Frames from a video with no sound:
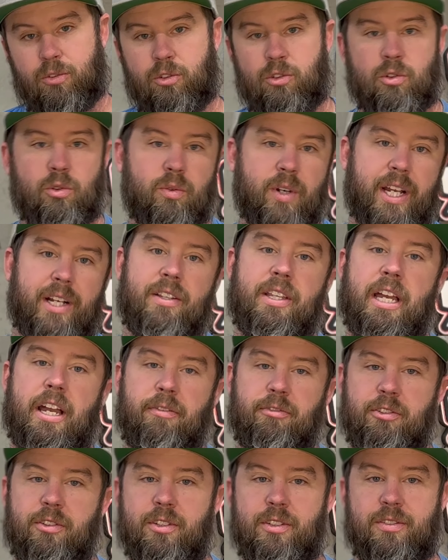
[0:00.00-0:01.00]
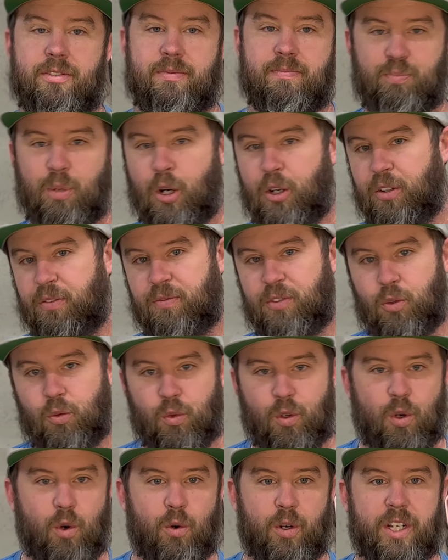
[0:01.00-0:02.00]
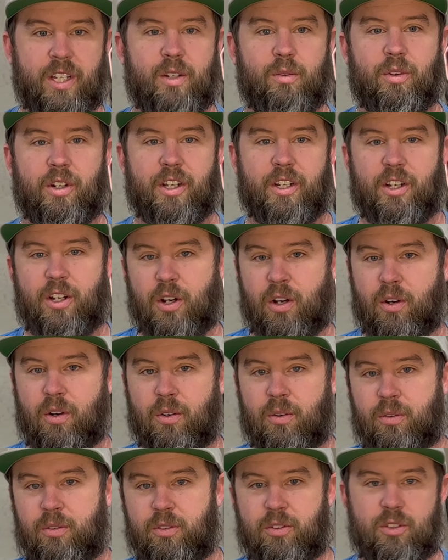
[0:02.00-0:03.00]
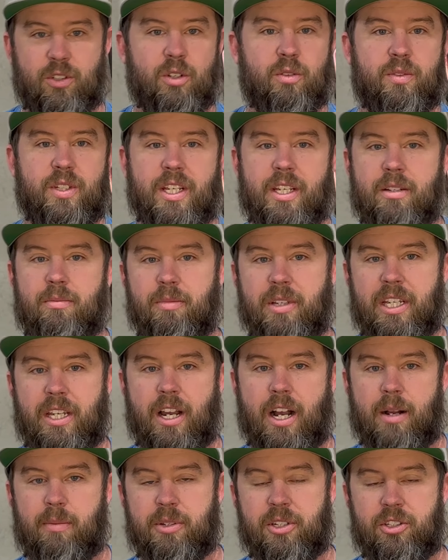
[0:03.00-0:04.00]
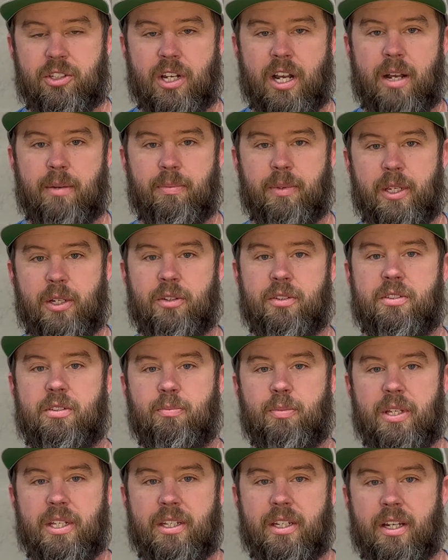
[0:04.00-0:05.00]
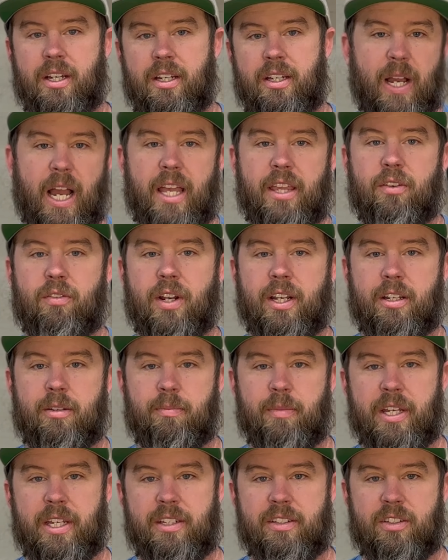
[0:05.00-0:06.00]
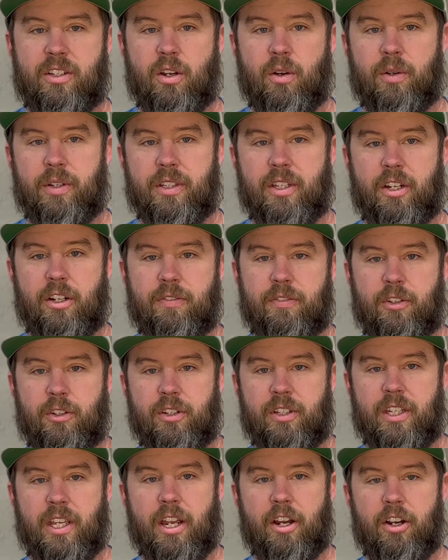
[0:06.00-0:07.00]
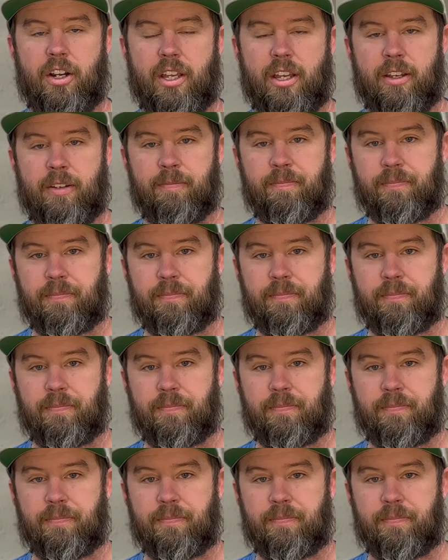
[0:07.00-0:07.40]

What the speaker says: Directly after this part of the recording, we're gonna go to D&Me Hobby Shop here in Topeka. Highly recommend going there if you're in the area.